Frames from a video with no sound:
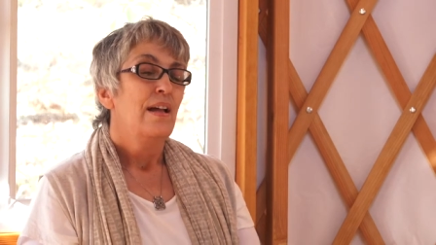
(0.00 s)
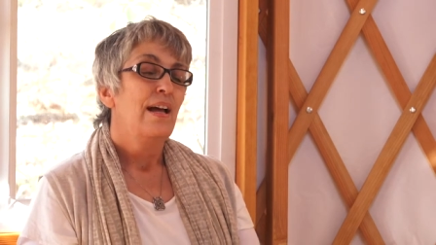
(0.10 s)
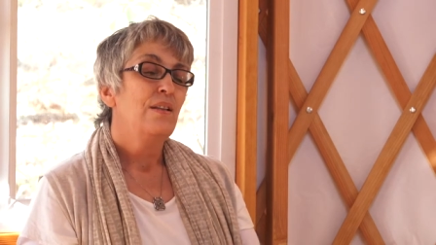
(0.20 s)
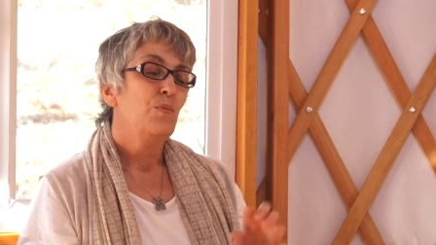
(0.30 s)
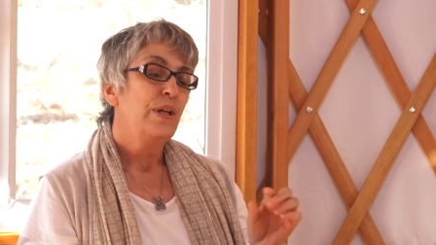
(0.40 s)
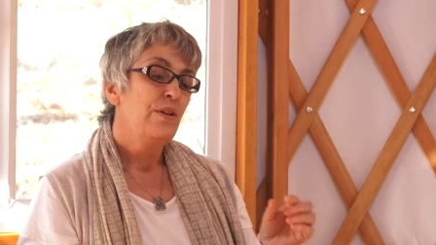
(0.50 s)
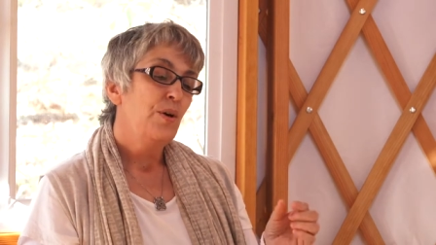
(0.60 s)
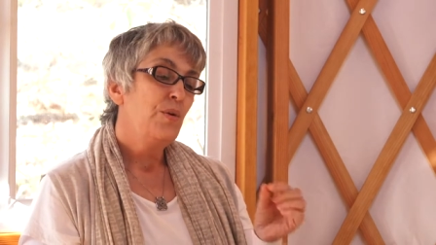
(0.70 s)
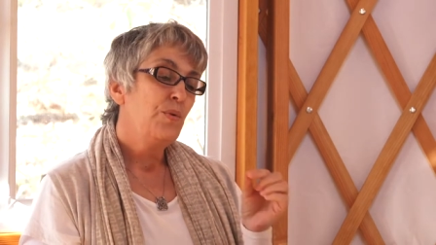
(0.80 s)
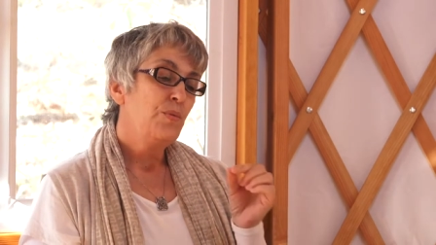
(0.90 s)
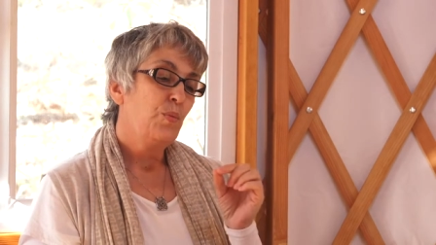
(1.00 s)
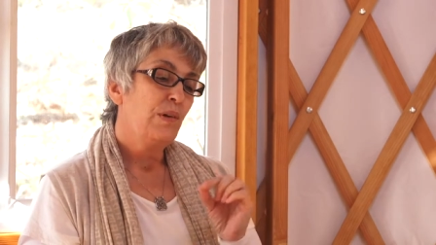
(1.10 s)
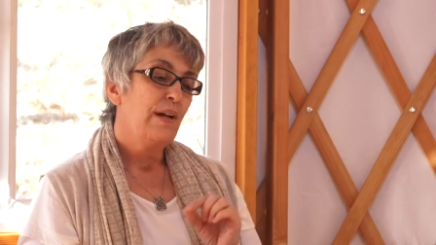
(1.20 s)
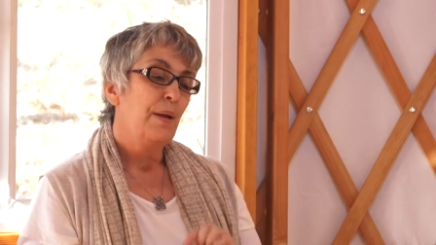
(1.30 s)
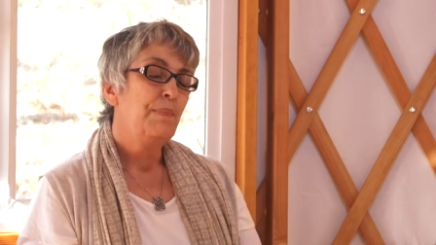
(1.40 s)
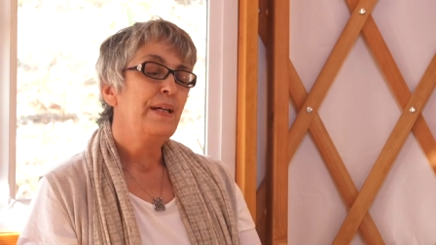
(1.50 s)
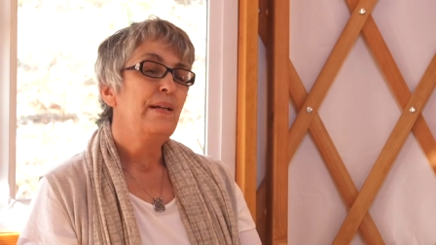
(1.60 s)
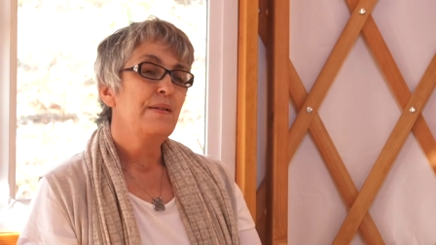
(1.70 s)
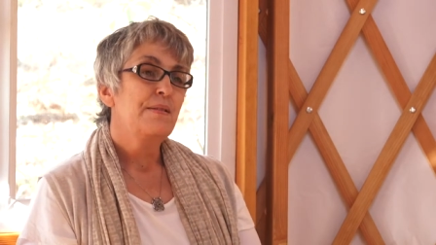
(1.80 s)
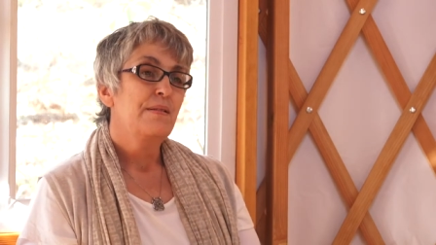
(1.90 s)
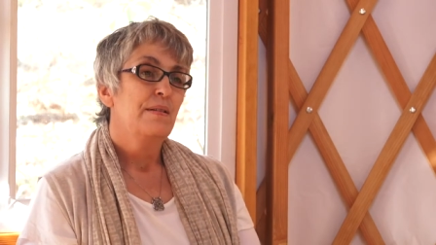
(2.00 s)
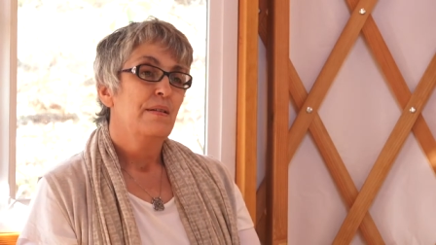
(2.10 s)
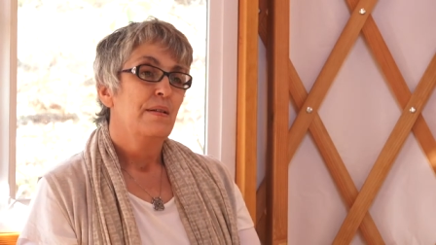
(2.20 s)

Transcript: And we know we're at peace